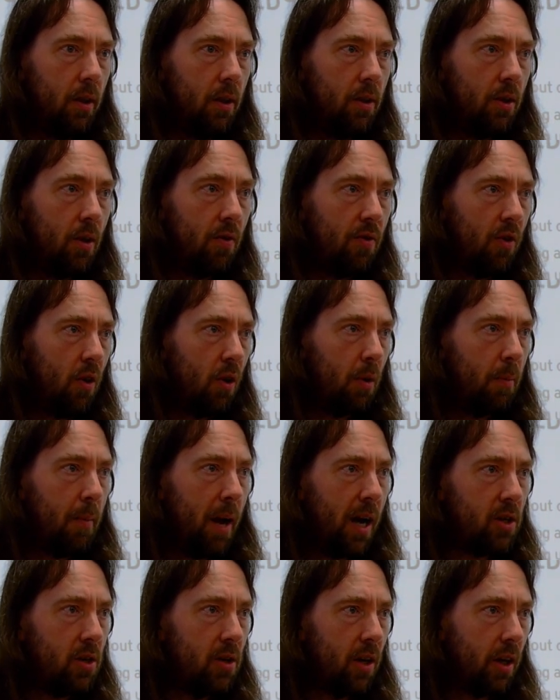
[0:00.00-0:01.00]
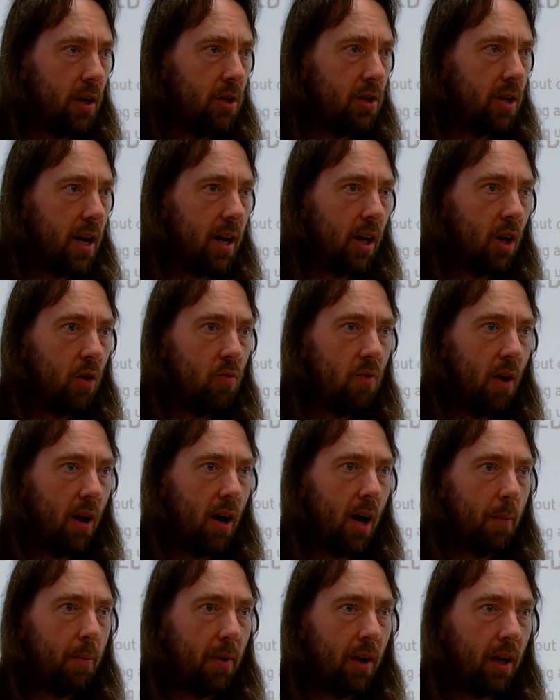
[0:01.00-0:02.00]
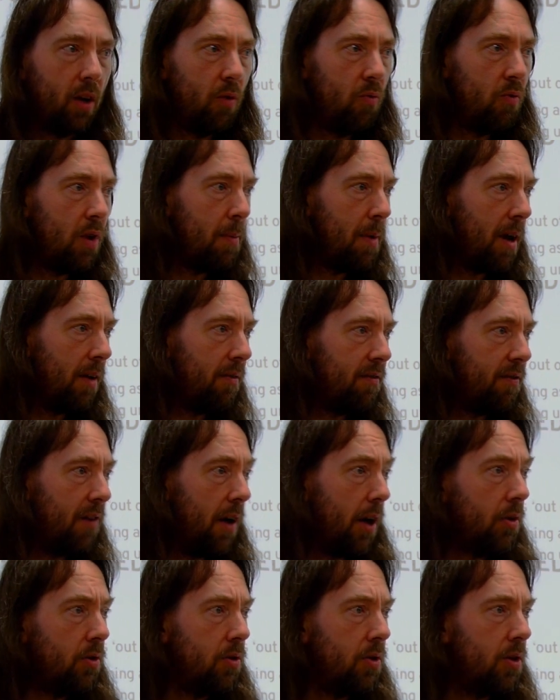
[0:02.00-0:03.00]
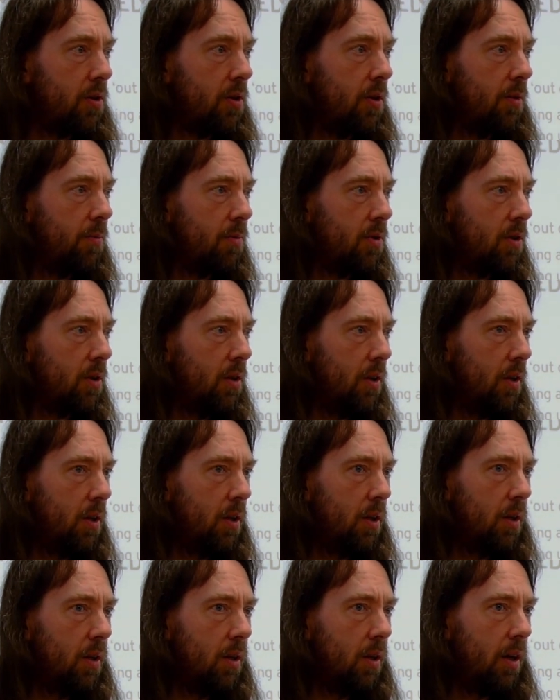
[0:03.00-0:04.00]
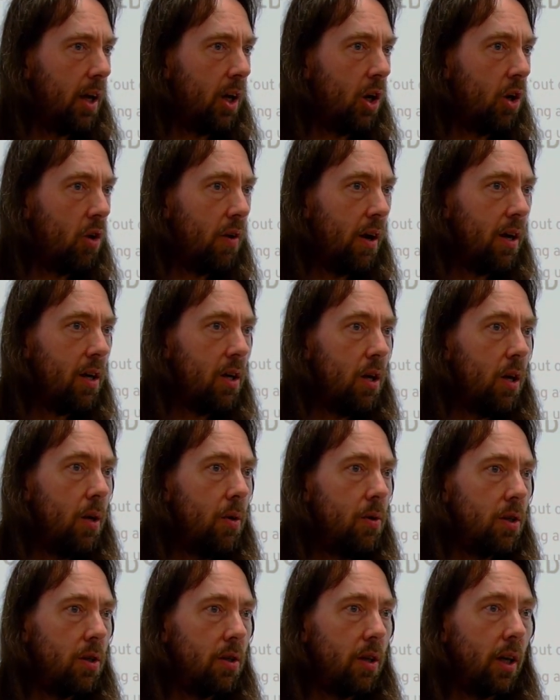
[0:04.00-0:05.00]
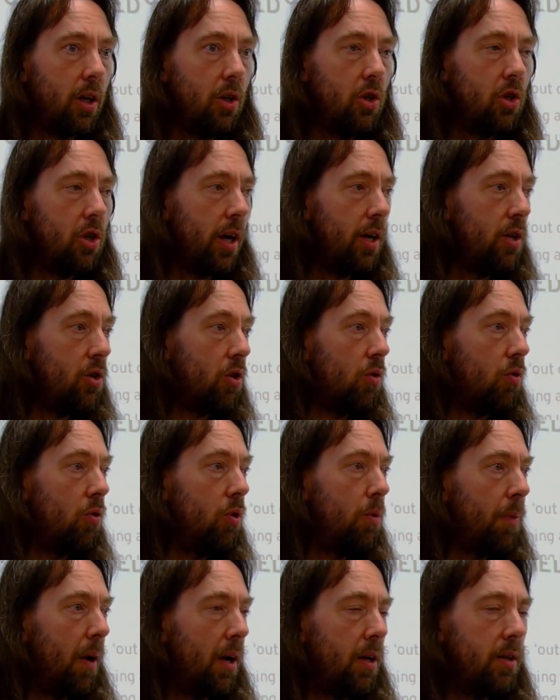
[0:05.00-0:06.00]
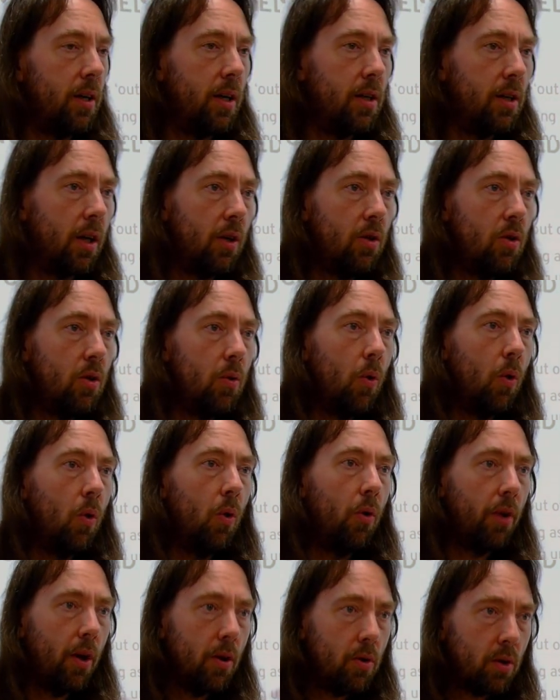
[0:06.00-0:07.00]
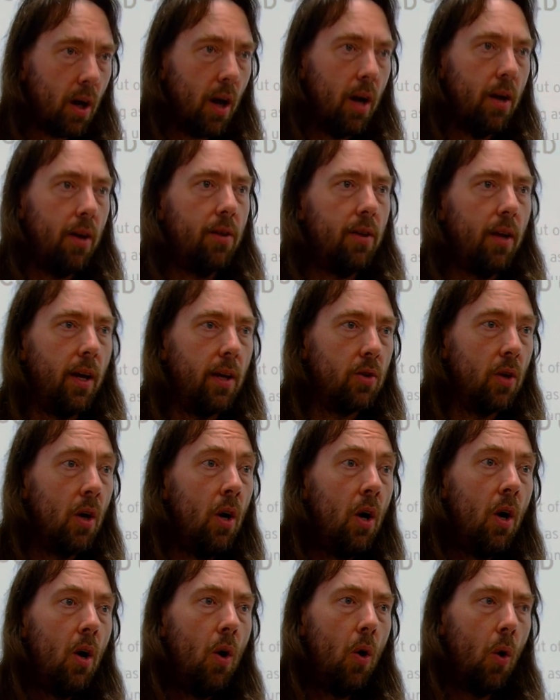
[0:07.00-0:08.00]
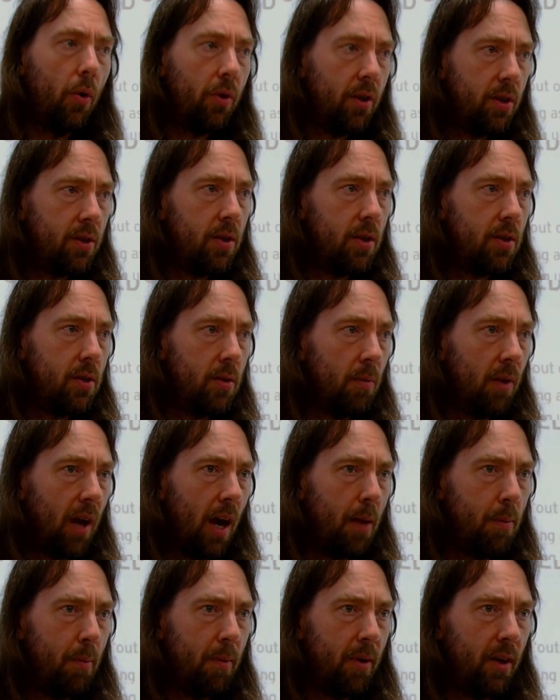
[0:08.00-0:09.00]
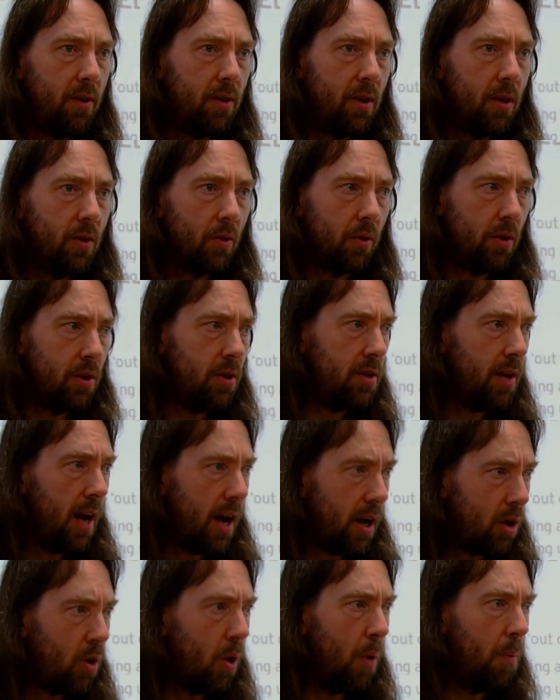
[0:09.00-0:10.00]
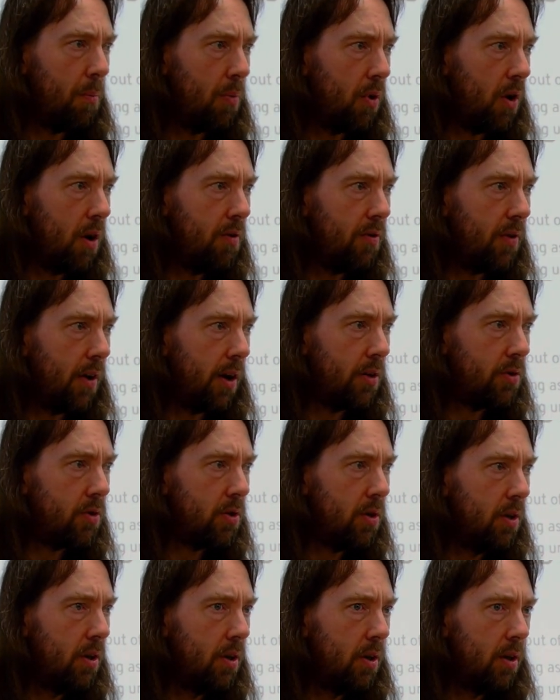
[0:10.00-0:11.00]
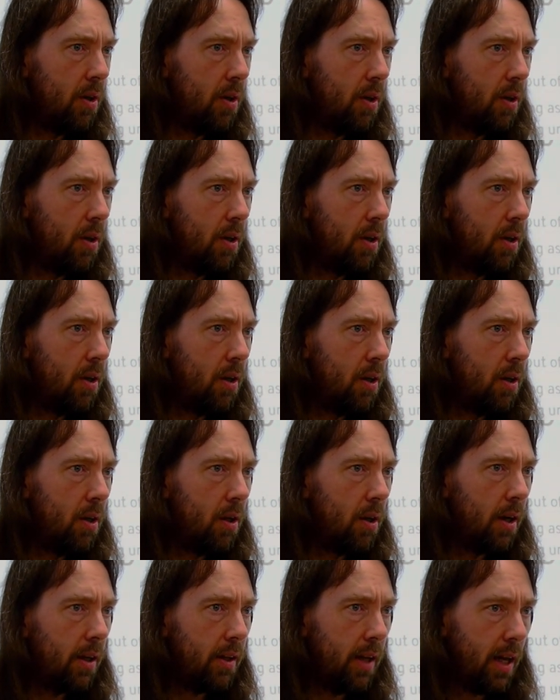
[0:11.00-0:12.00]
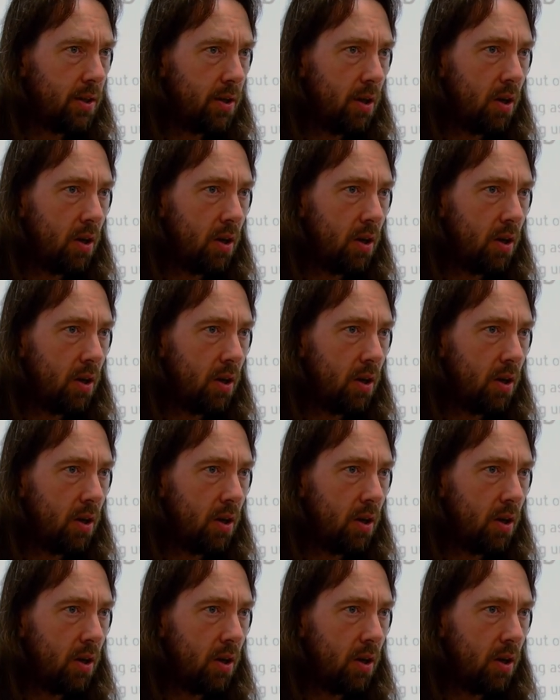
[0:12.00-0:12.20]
So if you can imagine, a container can run up and it can remount file systems. It can create users, it can change group IDs, it can do all those kind of things. All the system capabilities, all the set comp profiles. And that's